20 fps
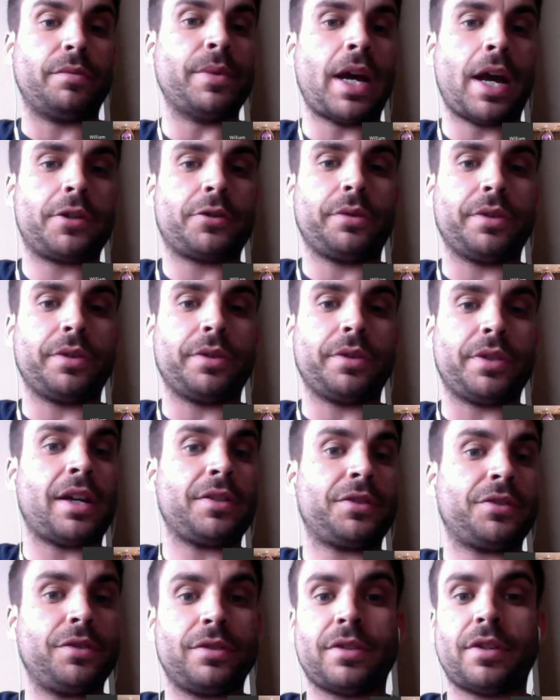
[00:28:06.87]
from natural
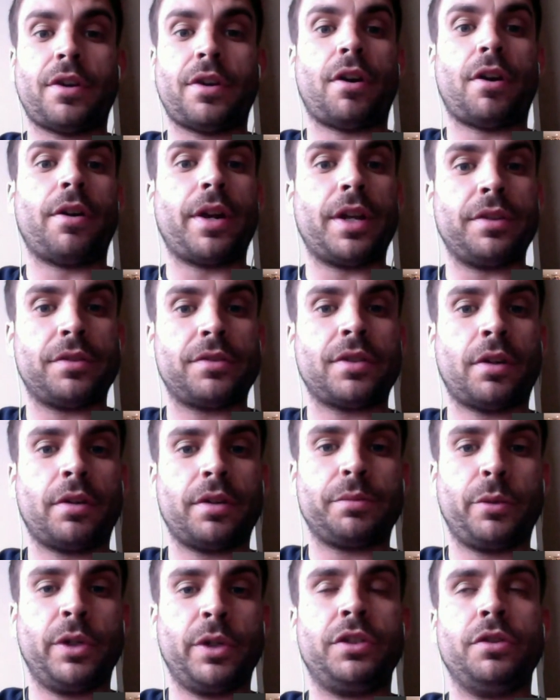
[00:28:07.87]
disasters on our end.
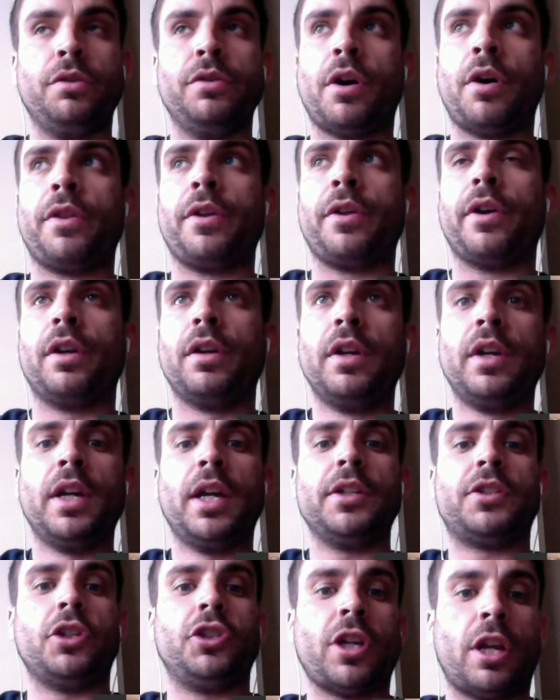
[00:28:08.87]
So we do know that
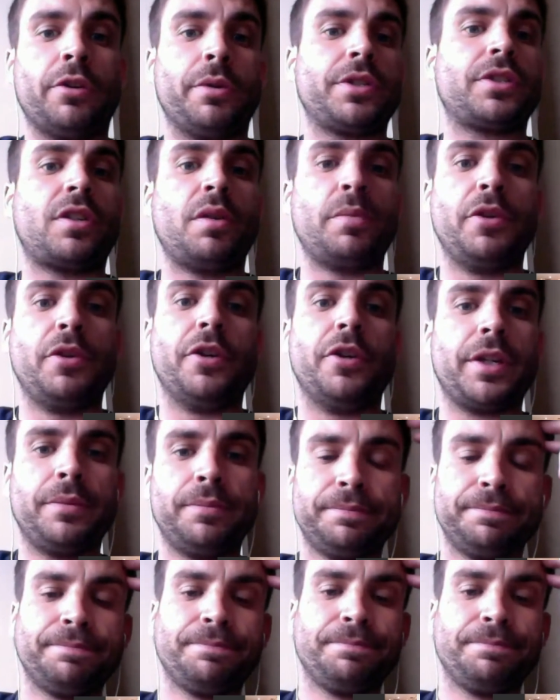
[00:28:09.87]
it's a generous community.